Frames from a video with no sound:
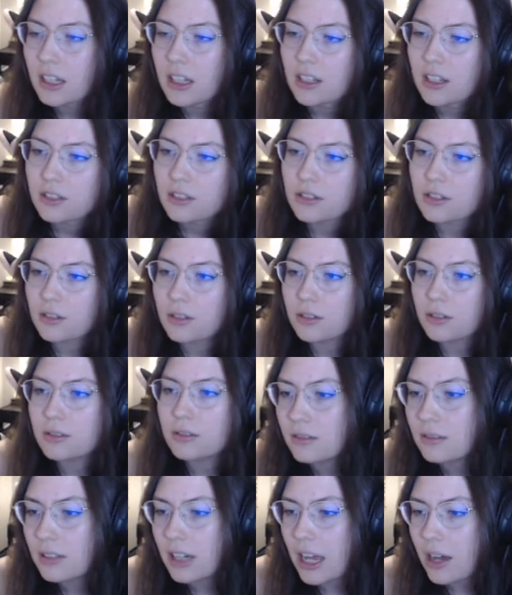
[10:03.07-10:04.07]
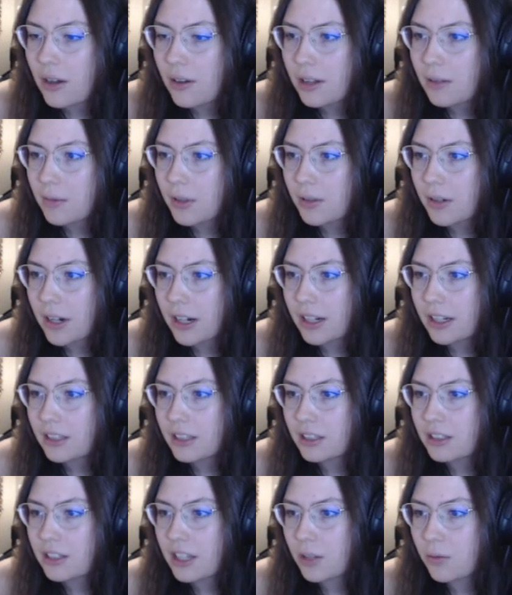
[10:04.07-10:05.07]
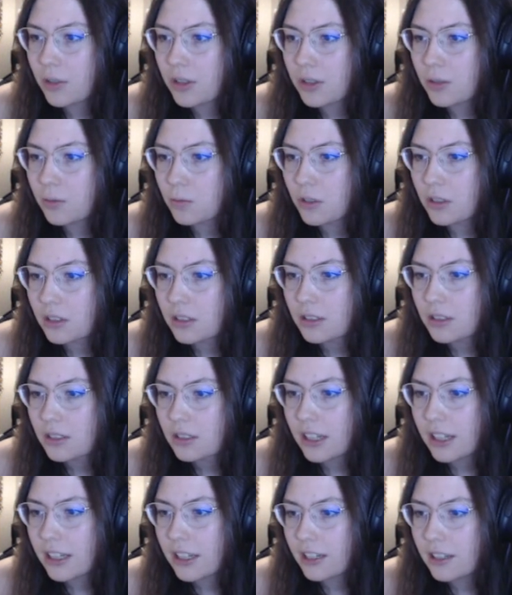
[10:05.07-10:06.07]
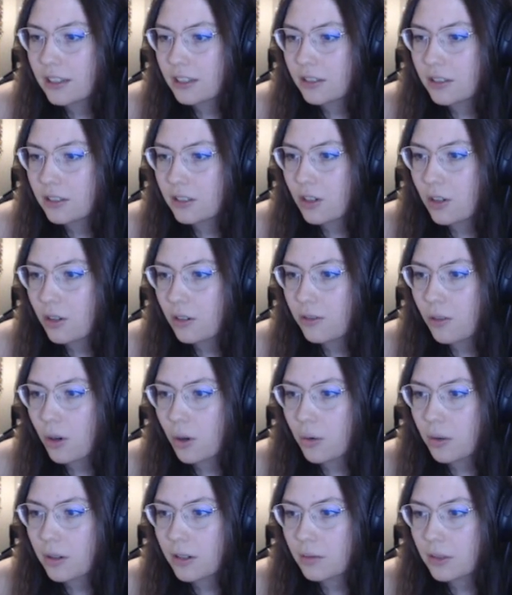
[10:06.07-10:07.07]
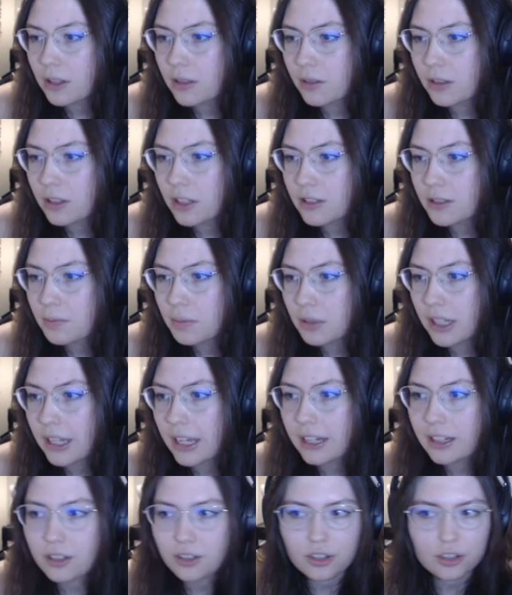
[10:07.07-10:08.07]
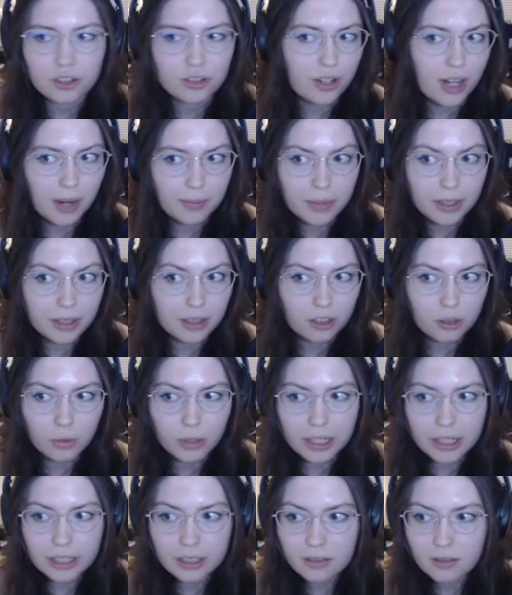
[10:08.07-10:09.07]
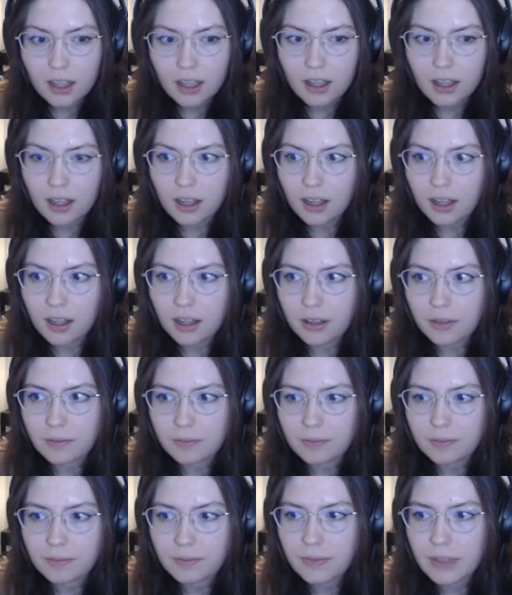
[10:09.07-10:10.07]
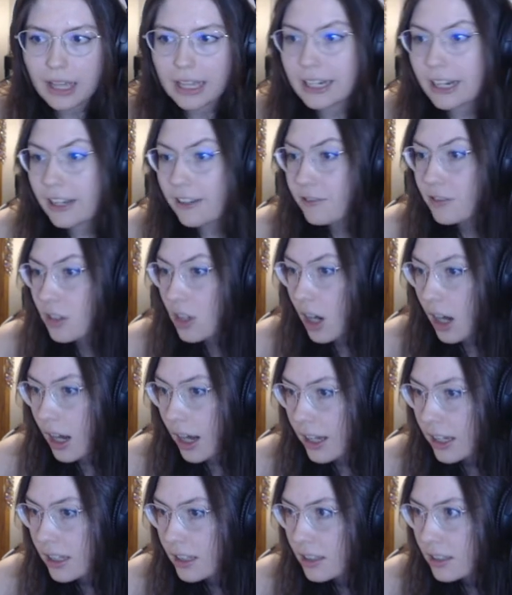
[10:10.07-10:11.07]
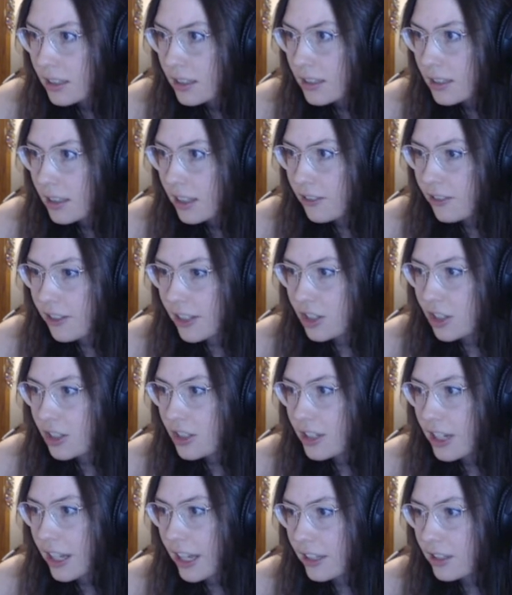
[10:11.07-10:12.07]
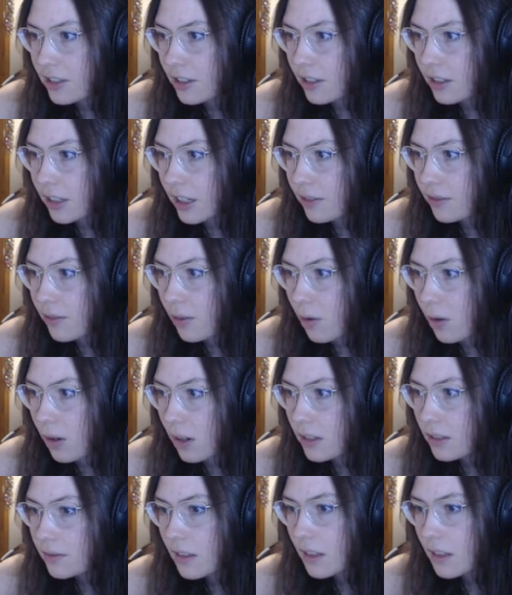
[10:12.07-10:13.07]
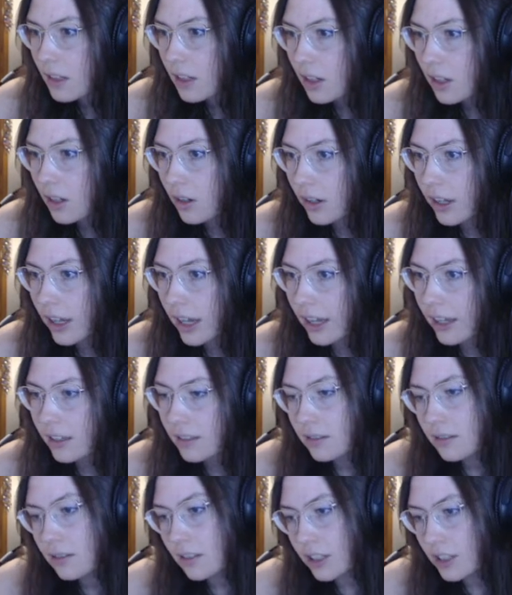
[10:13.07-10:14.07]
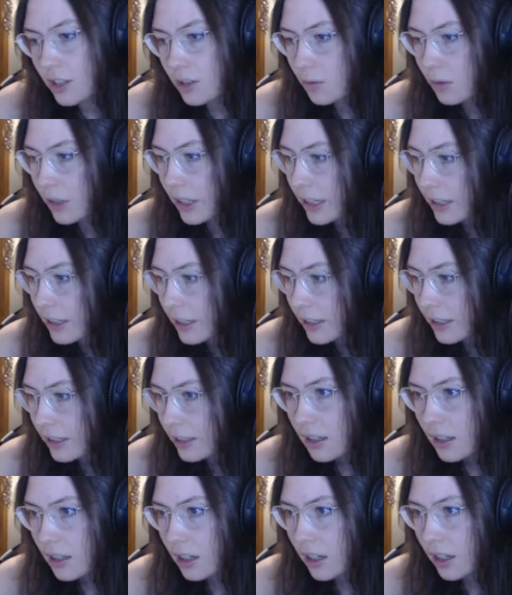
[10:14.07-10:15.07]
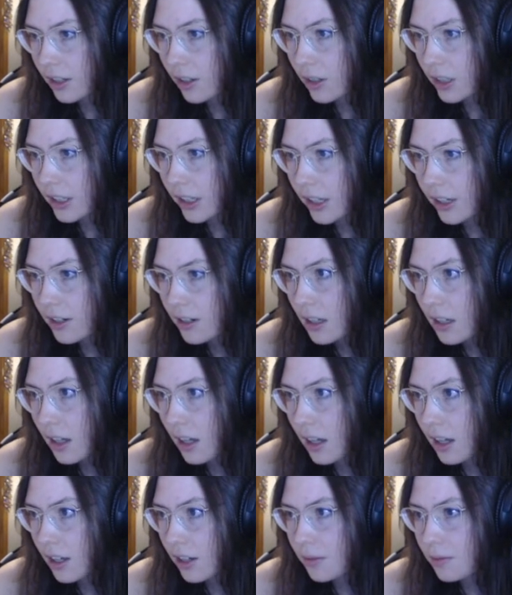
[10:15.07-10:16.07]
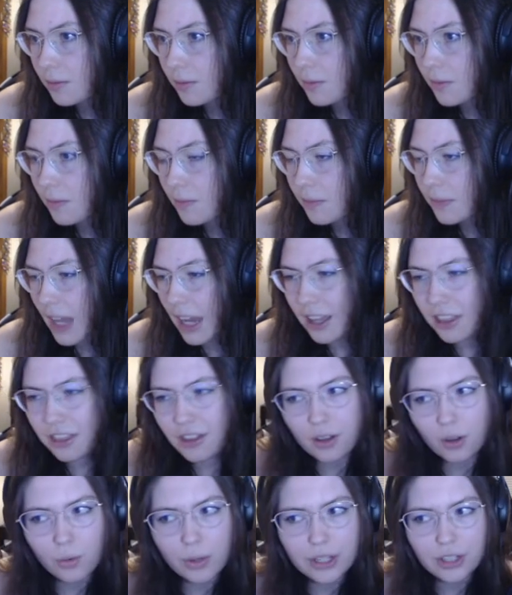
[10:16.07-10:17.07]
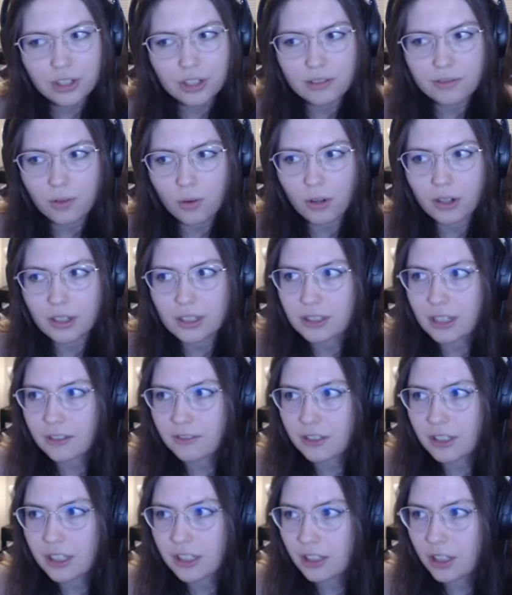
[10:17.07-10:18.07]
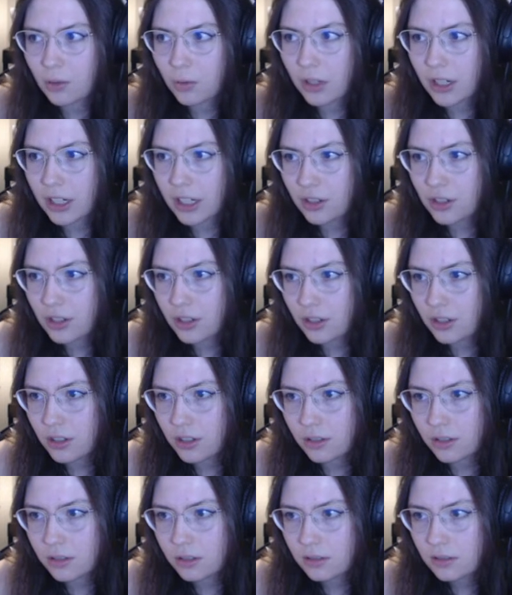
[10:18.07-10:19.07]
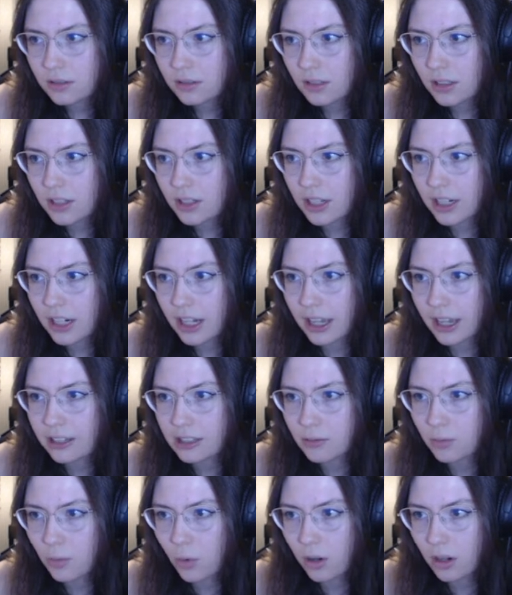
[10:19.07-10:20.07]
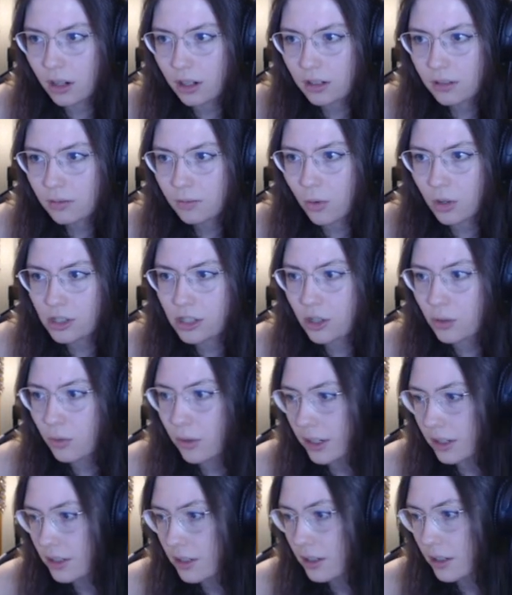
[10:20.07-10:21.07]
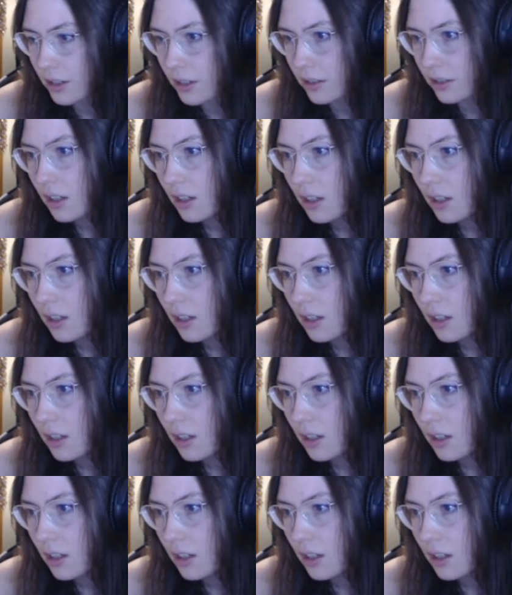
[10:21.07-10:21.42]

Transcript: So now I'm threatening to take with the rook and go forward with this plan and just trapping the queen. And if not, if he just takes on e4, okay, this is what he did. I went here. I thought queen g4 is definitely what he should do, because then he has more squares to